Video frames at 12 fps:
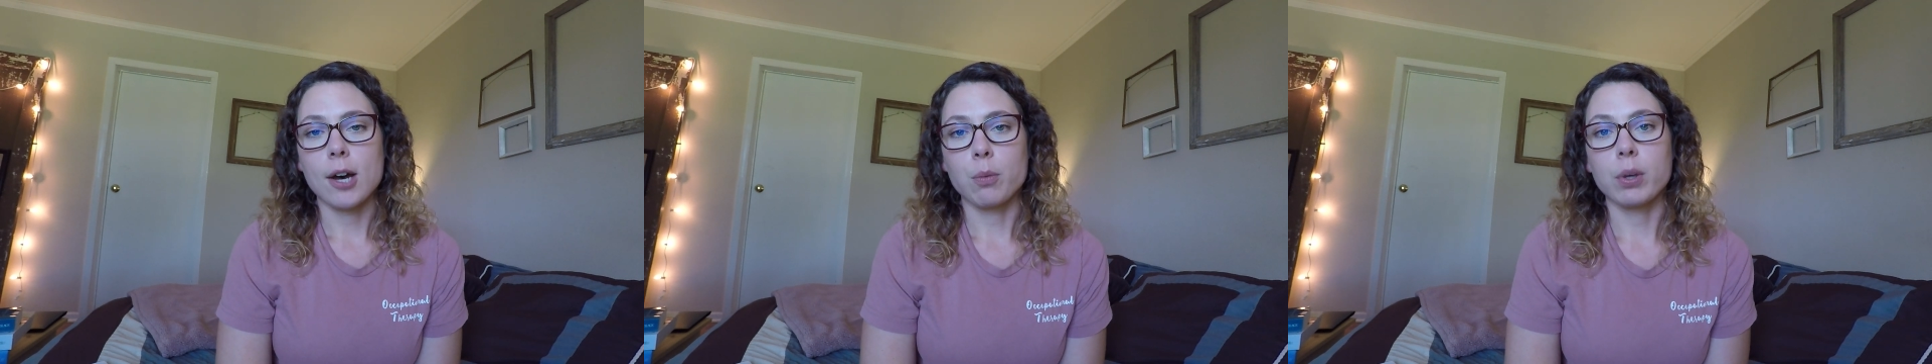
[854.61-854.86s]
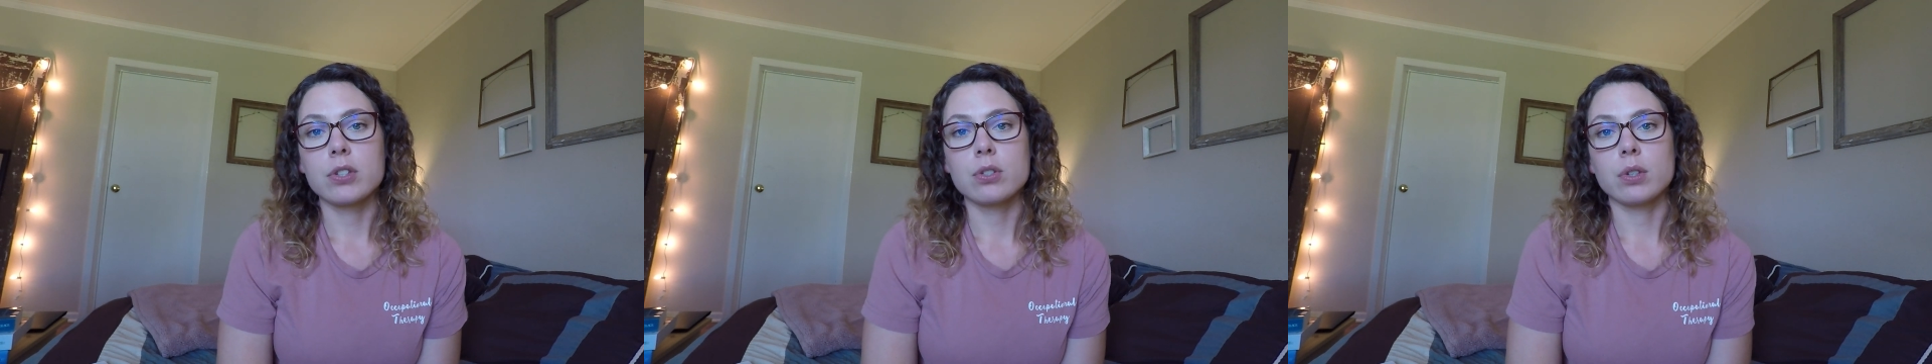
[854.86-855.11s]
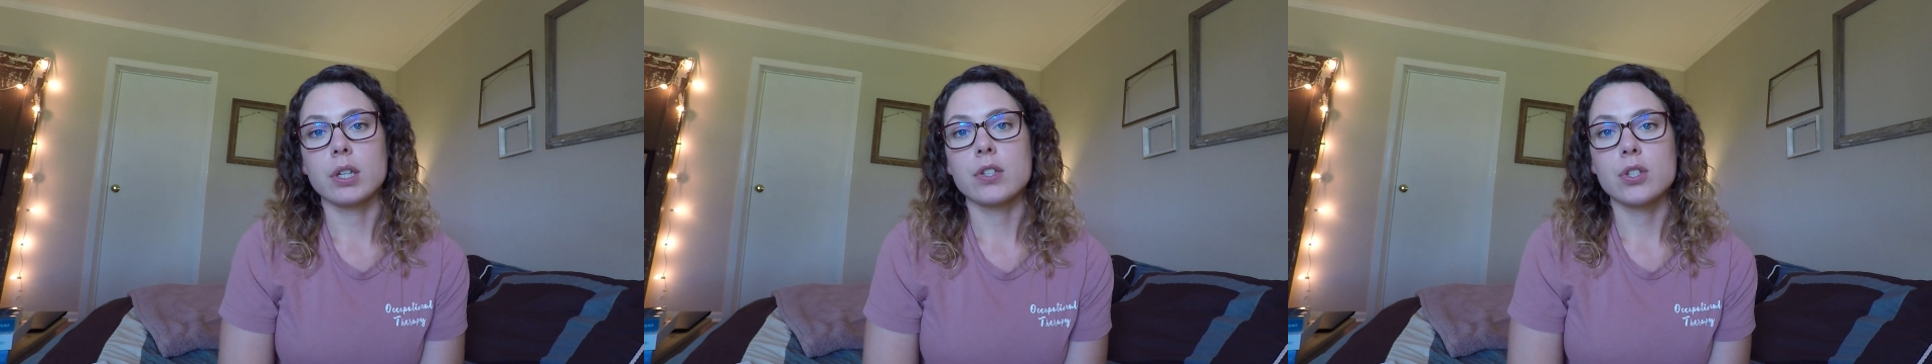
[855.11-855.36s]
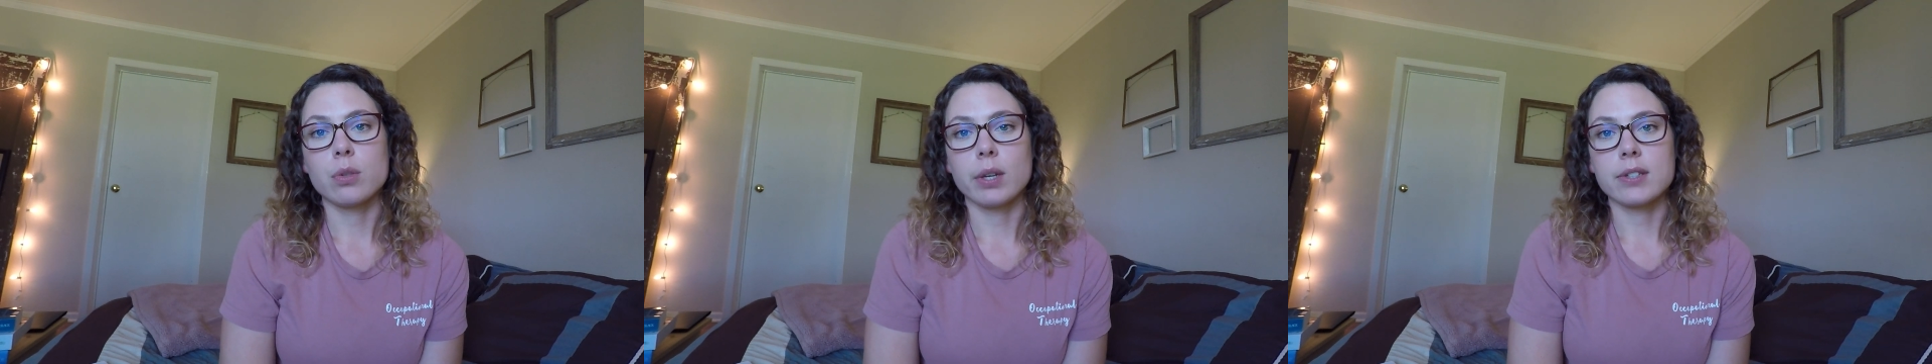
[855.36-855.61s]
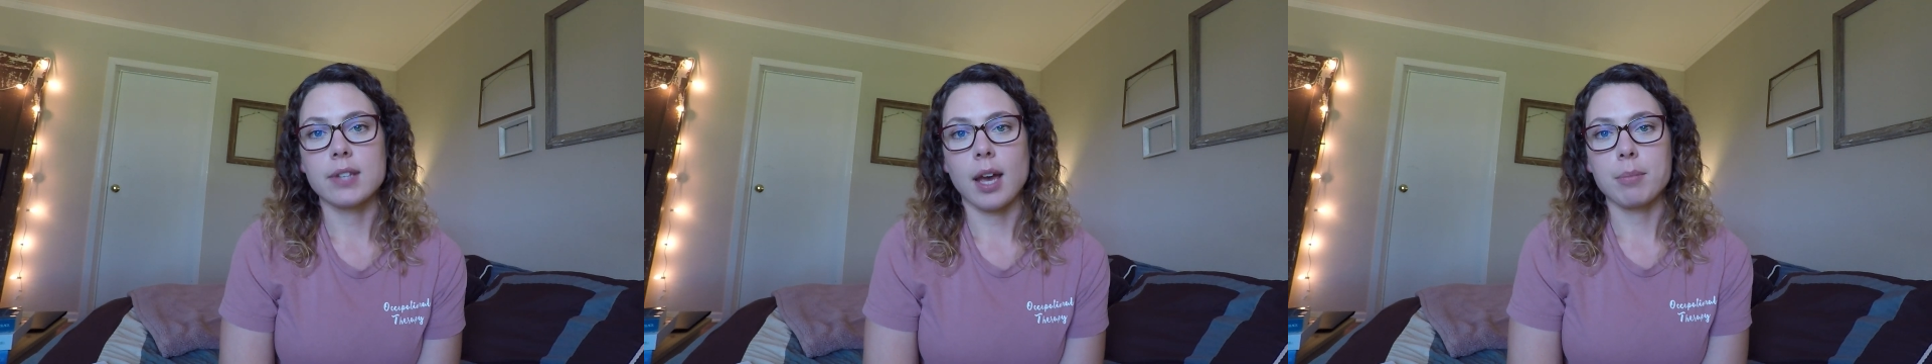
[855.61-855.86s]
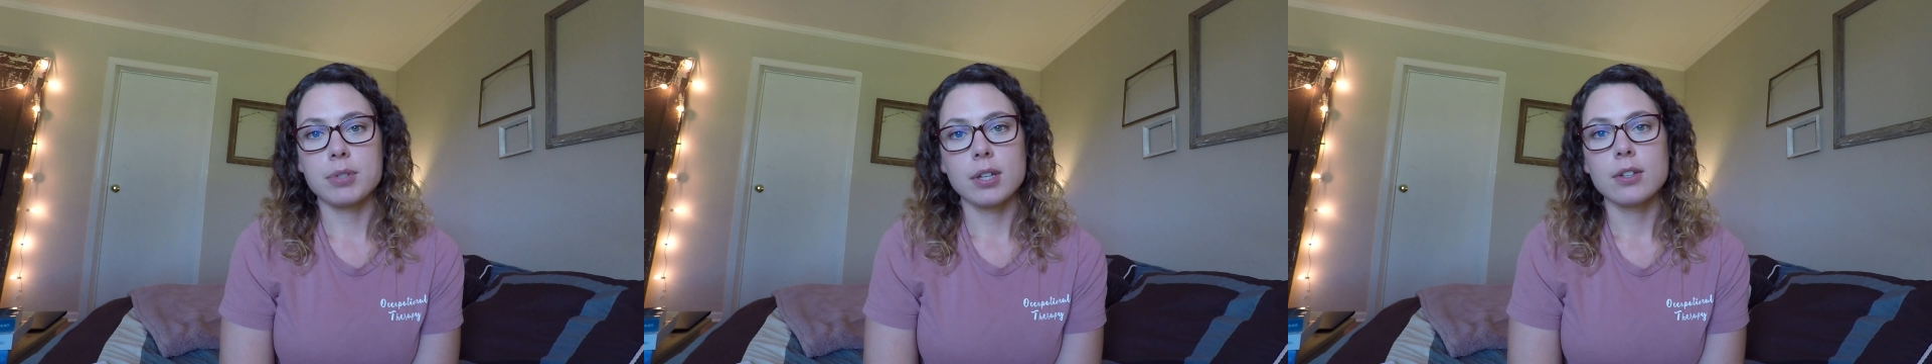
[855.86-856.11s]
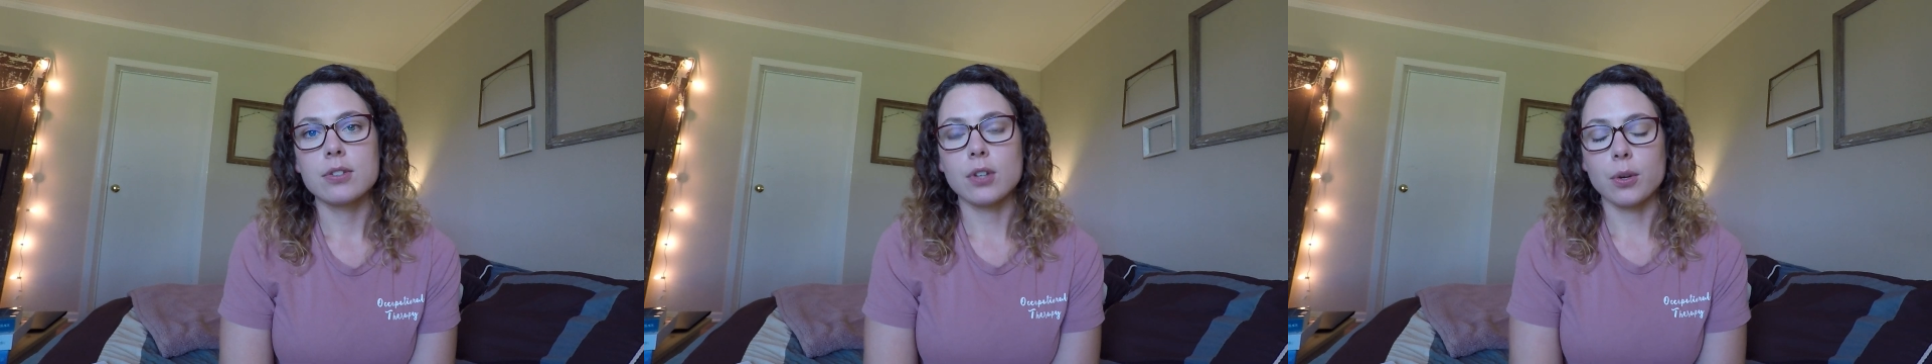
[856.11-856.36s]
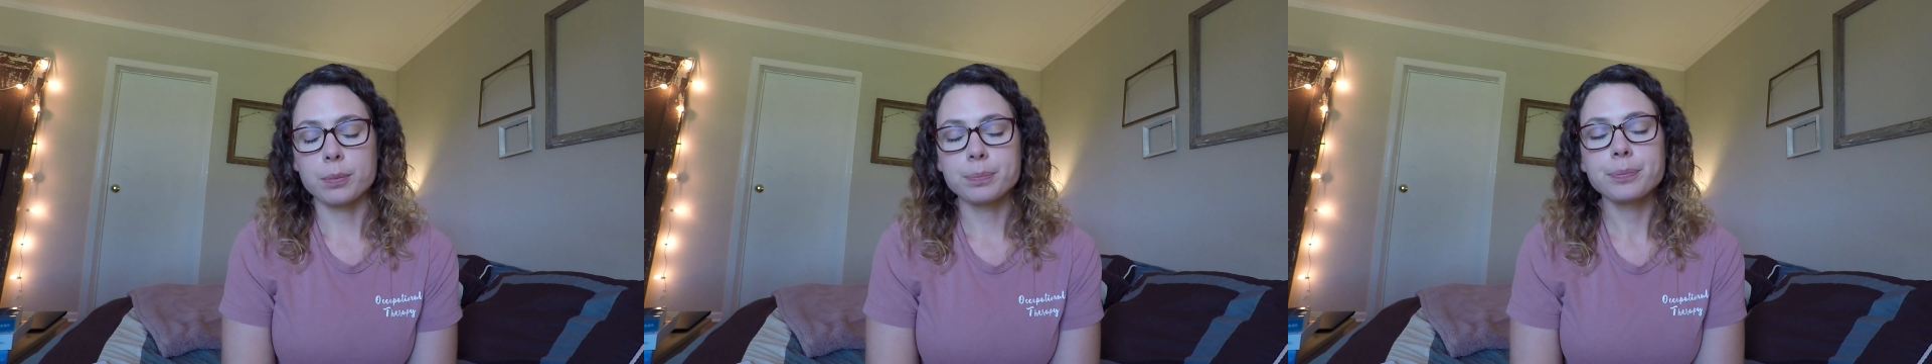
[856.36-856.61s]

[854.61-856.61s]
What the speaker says: what students to accept. So